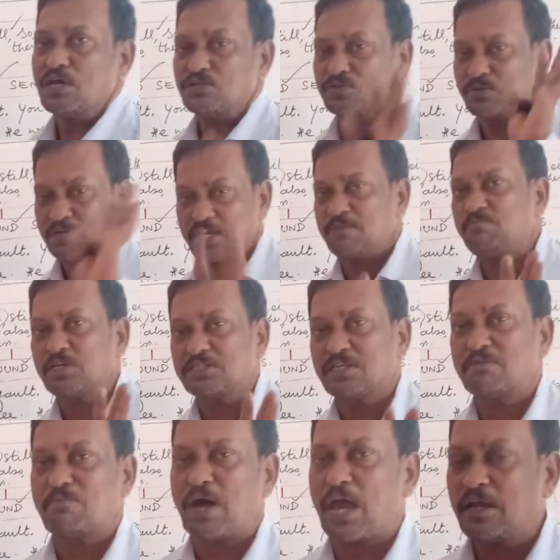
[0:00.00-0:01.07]
So keep this
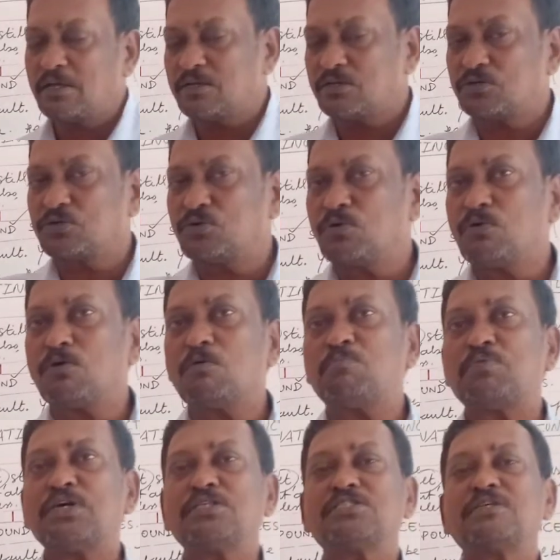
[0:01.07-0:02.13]
in mind. Two
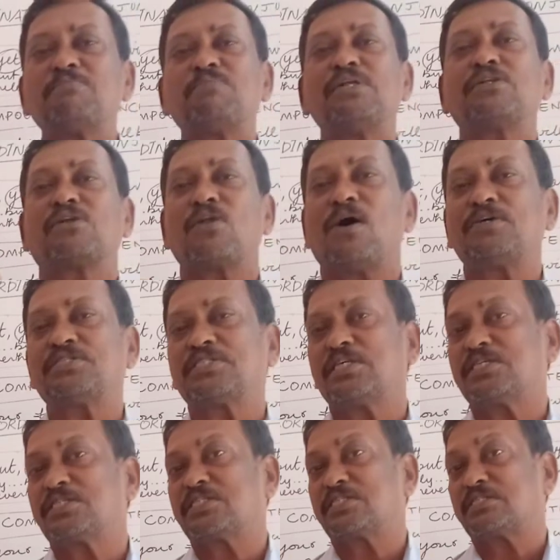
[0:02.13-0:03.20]
principal
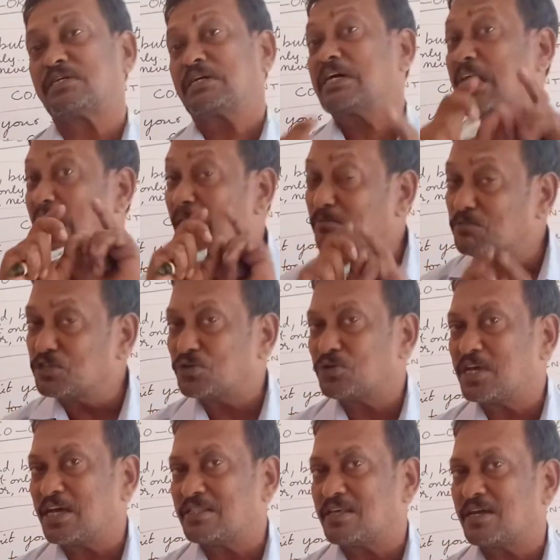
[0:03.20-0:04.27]
clauses come
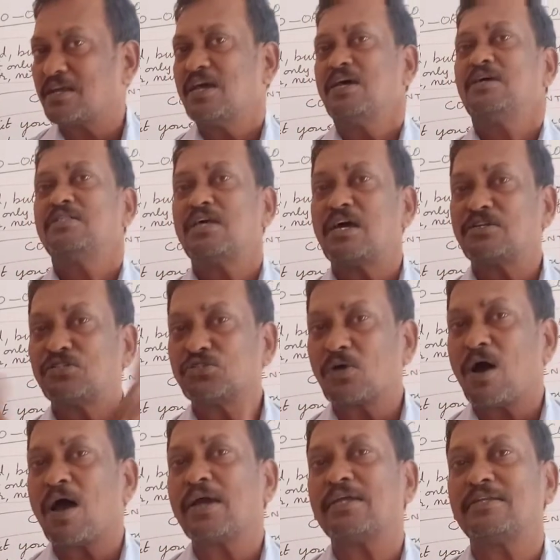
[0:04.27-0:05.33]
together. They are
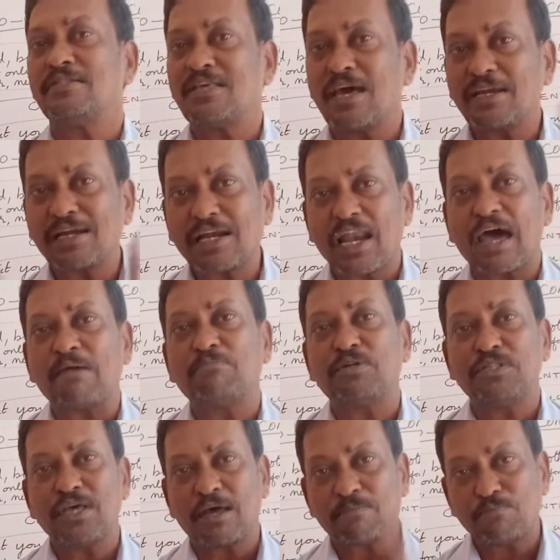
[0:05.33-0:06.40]
joined, they are clubbed,
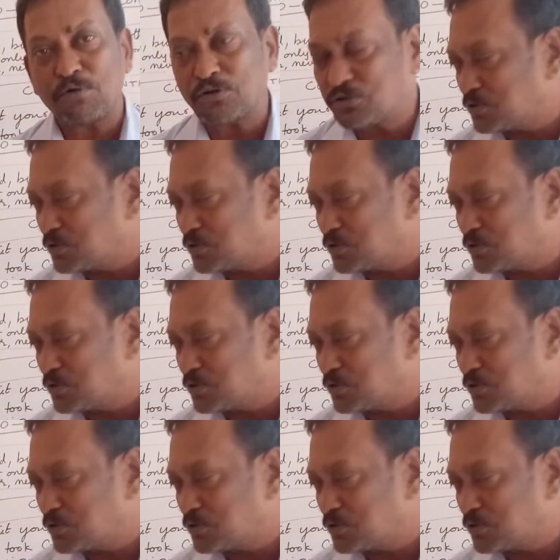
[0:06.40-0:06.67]
they are put